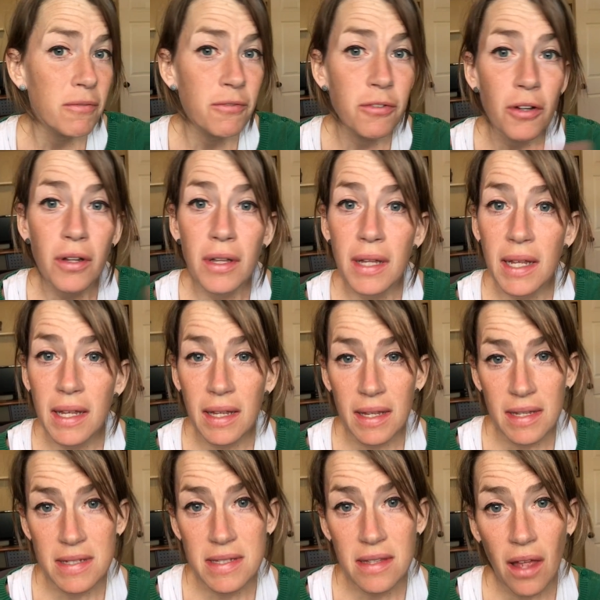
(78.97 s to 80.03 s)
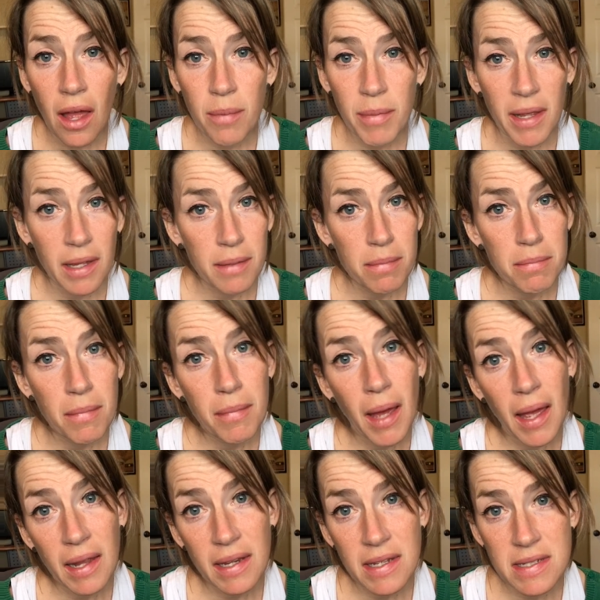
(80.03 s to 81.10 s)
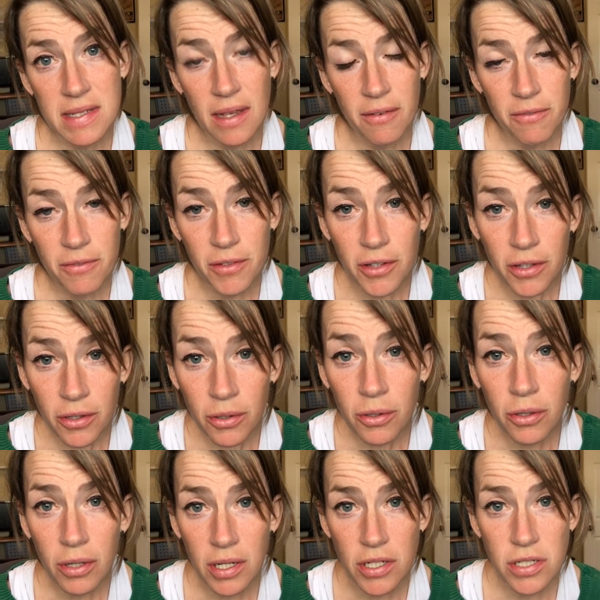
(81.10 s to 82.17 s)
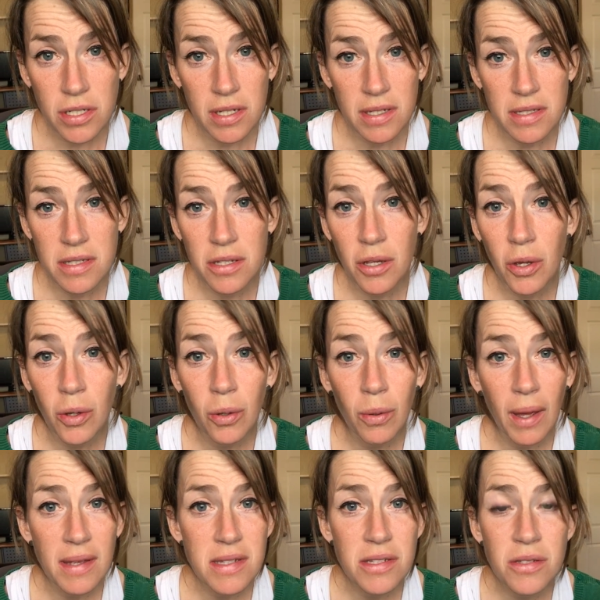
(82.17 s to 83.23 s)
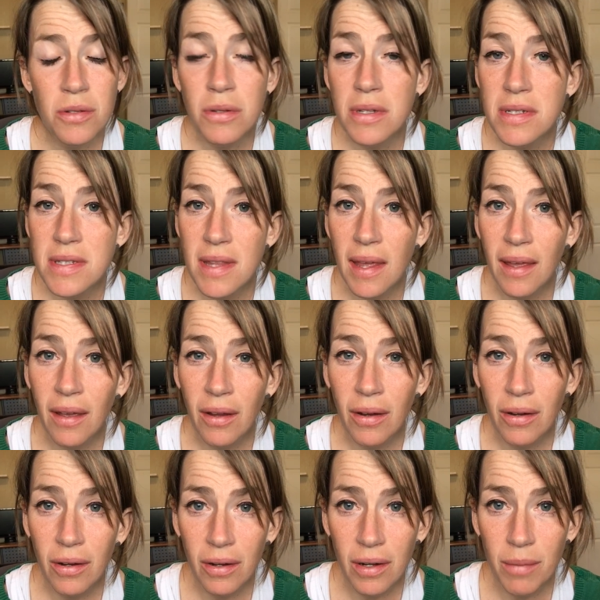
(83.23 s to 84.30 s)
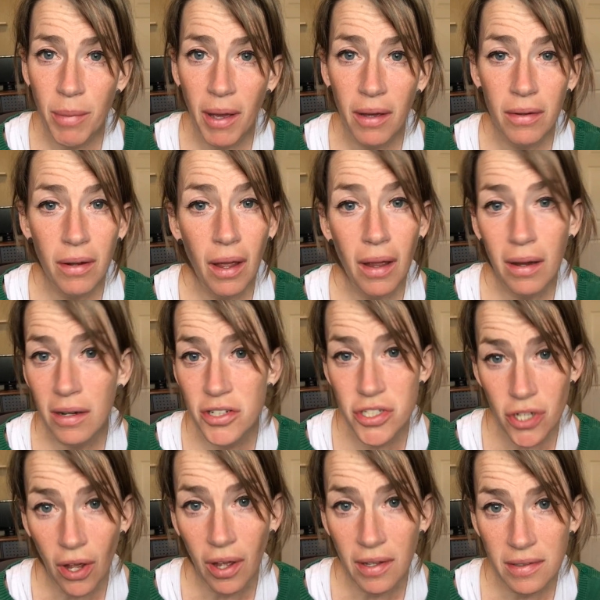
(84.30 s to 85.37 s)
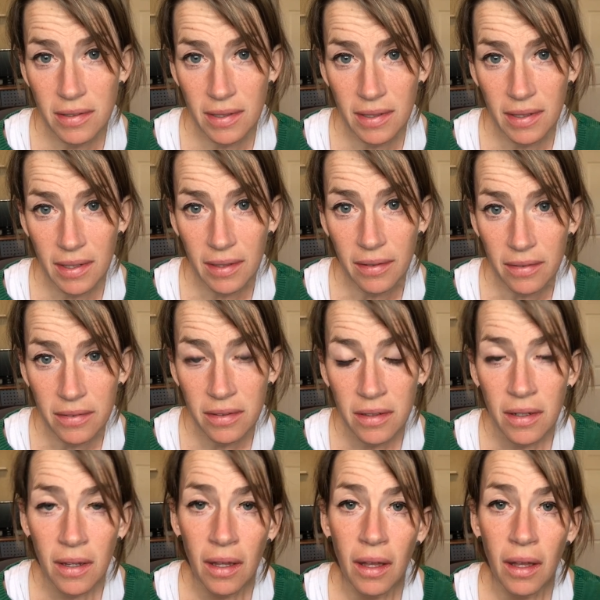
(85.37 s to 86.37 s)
fully Islamic, minus a few Christians who, as soon as they are heard about, are shot and killed.